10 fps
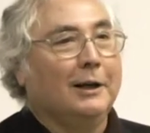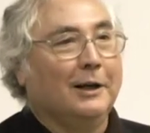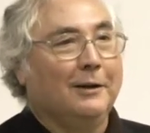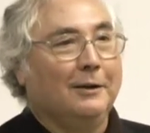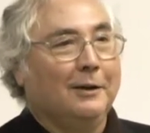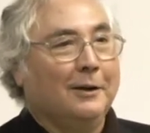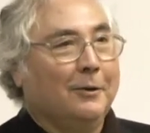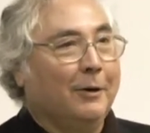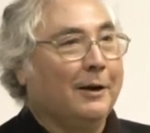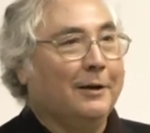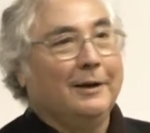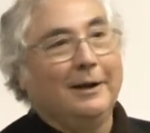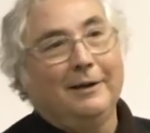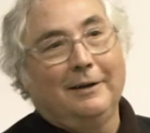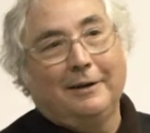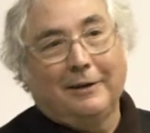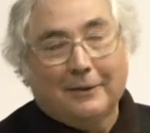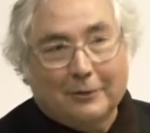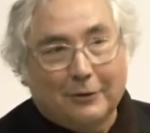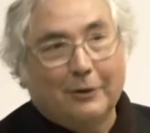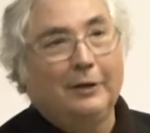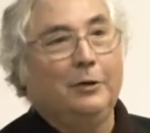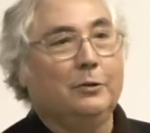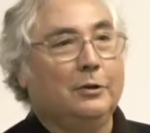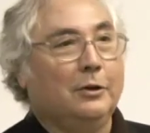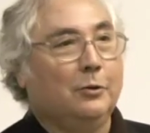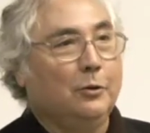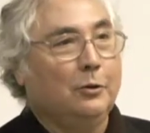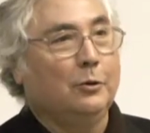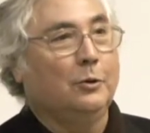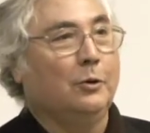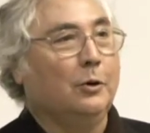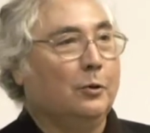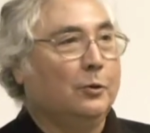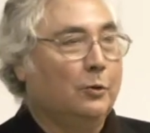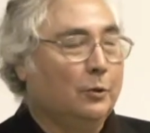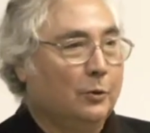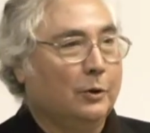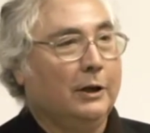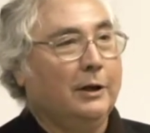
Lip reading: And well, so I use it to go to